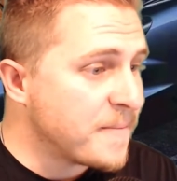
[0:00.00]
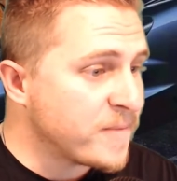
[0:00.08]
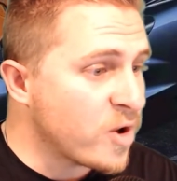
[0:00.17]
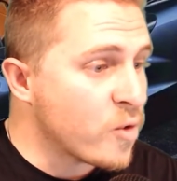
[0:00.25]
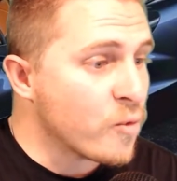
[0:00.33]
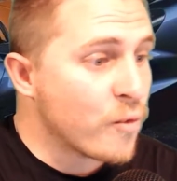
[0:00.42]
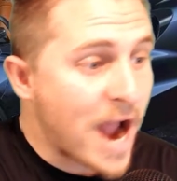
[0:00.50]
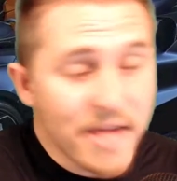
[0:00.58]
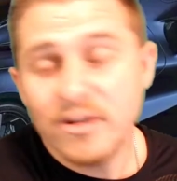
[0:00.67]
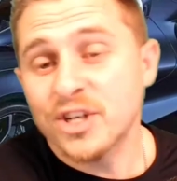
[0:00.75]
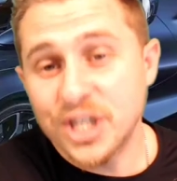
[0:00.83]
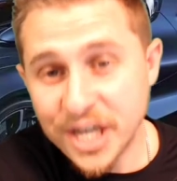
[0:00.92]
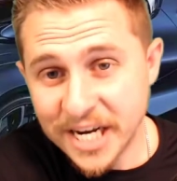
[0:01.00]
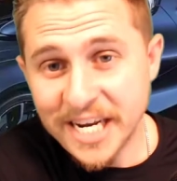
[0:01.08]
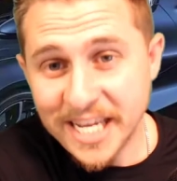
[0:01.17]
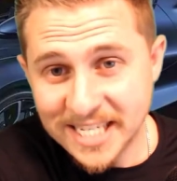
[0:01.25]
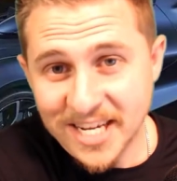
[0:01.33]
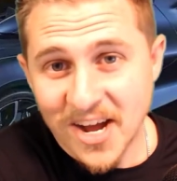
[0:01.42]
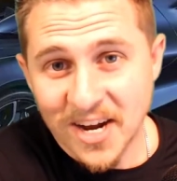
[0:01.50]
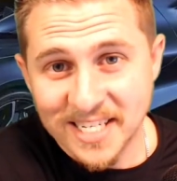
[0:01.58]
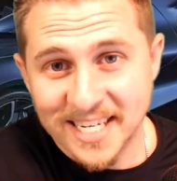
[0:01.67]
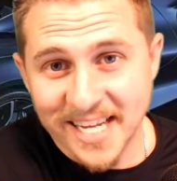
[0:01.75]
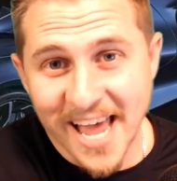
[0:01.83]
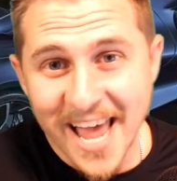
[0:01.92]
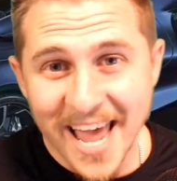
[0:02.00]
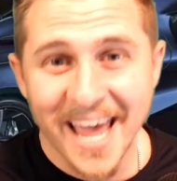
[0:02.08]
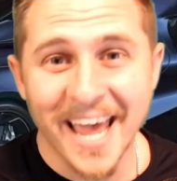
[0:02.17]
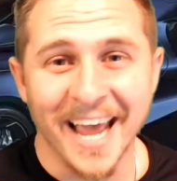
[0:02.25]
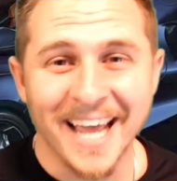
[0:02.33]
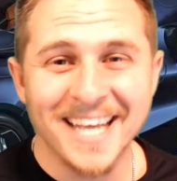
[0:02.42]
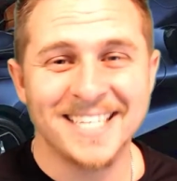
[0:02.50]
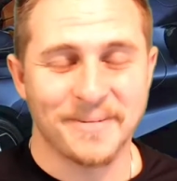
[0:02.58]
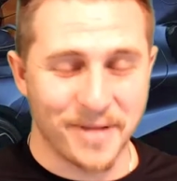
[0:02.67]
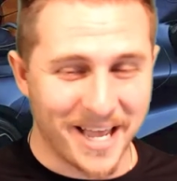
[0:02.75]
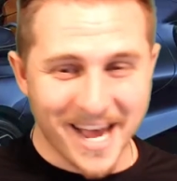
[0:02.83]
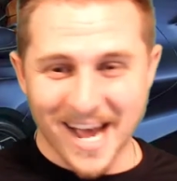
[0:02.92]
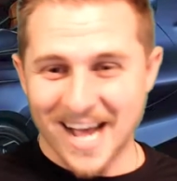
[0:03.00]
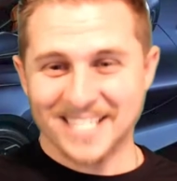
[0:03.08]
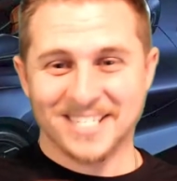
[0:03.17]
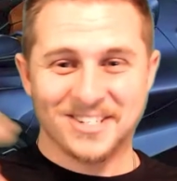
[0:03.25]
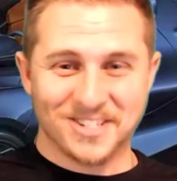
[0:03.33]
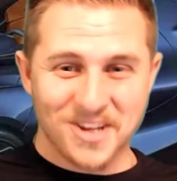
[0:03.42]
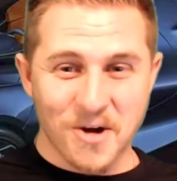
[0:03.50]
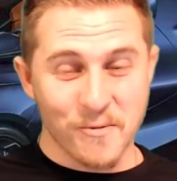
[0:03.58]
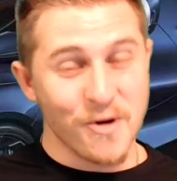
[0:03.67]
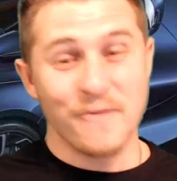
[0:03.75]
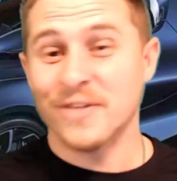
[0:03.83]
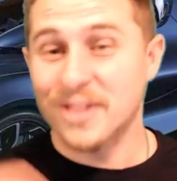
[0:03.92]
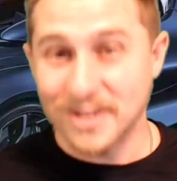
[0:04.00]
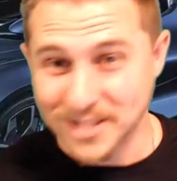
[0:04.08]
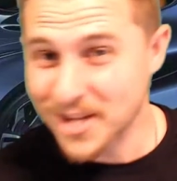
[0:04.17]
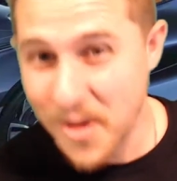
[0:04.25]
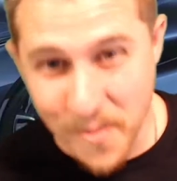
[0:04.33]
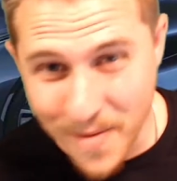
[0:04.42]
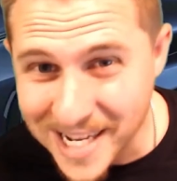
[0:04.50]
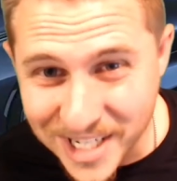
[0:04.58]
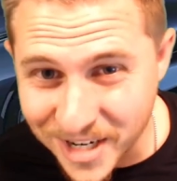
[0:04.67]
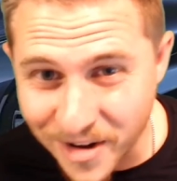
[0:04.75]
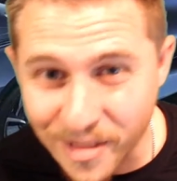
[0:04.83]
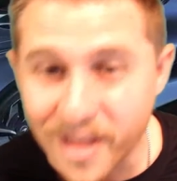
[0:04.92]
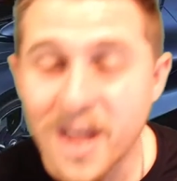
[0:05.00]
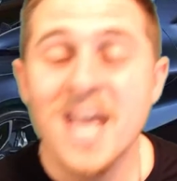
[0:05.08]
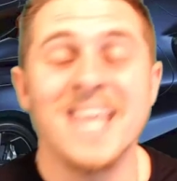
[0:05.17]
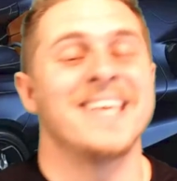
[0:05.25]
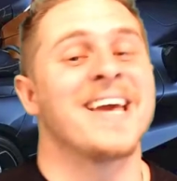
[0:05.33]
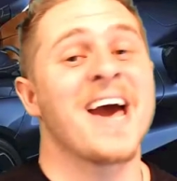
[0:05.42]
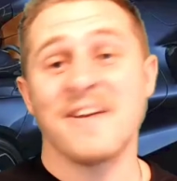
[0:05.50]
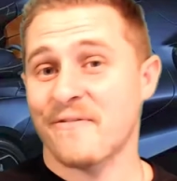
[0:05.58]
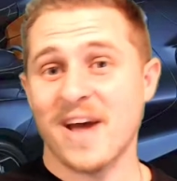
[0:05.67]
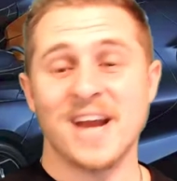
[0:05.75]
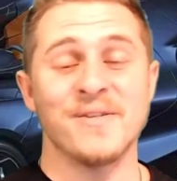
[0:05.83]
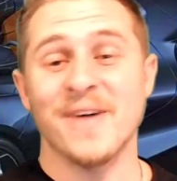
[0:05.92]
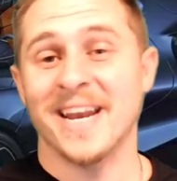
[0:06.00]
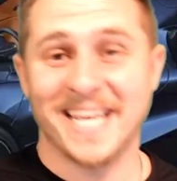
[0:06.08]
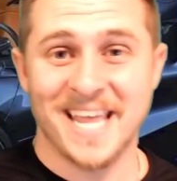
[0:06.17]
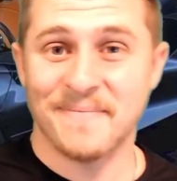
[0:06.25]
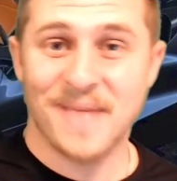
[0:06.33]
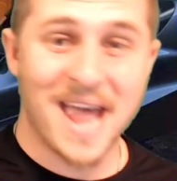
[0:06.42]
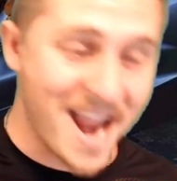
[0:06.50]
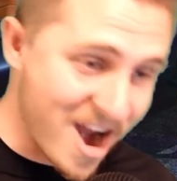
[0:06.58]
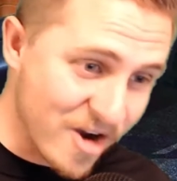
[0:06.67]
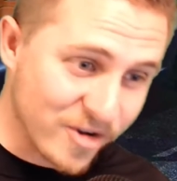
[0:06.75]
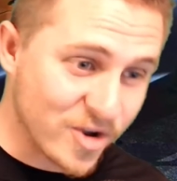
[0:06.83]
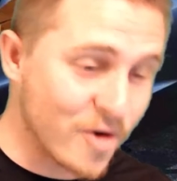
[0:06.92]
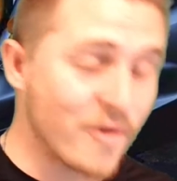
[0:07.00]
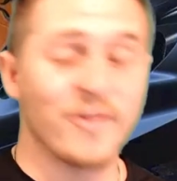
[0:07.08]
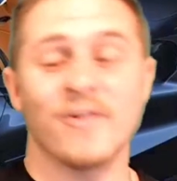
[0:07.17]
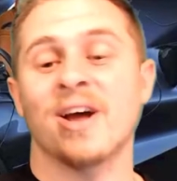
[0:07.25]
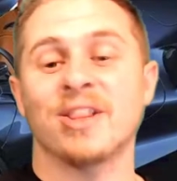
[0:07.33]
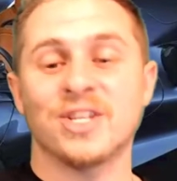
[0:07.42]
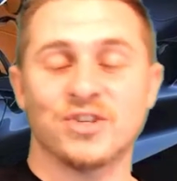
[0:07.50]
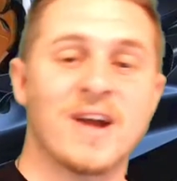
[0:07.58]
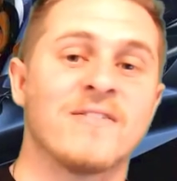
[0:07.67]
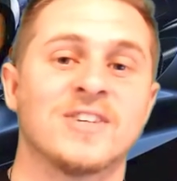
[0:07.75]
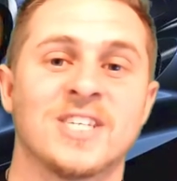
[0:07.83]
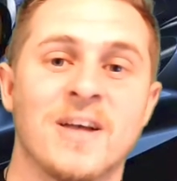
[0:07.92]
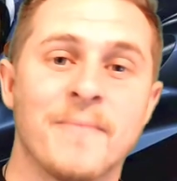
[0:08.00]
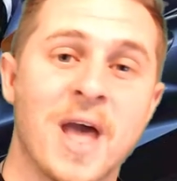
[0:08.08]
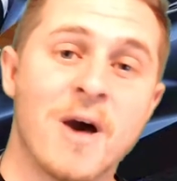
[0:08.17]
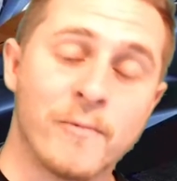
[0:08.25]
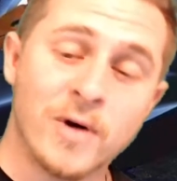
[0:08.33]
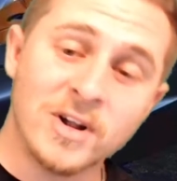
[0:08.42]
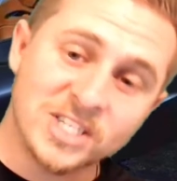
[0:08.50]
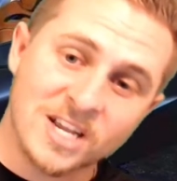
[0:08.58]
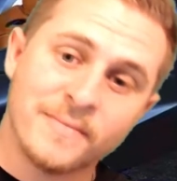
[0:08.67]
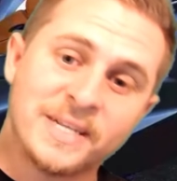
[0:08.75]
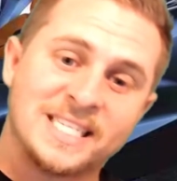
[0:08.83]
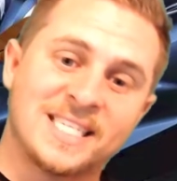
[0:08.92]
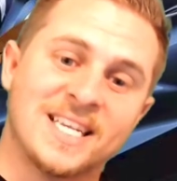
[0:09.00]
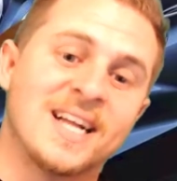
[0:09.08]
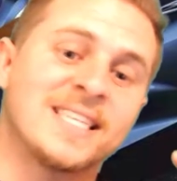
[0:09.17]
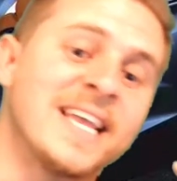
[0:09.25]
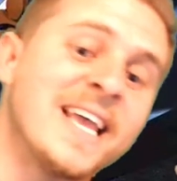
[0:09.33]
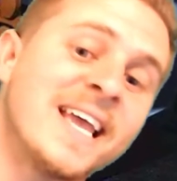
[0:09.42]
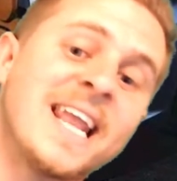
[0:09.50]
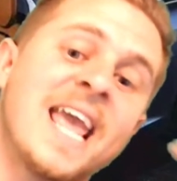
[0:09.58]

Rather genius, honestly. It's because there's no roof and there's no windshield. You got to find a way to keep that air going around the driver somehow. Well, it's going to be sucked in and